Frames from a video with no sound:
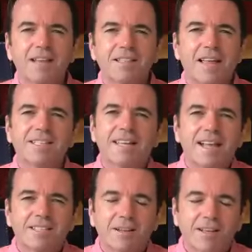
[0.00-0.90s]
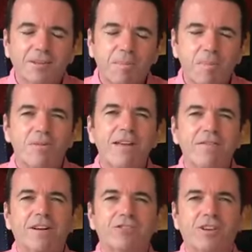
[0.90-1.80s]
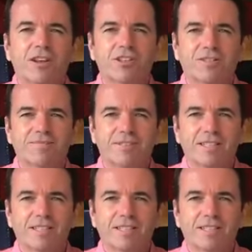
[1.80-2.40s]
So that's it. That's a brief introduction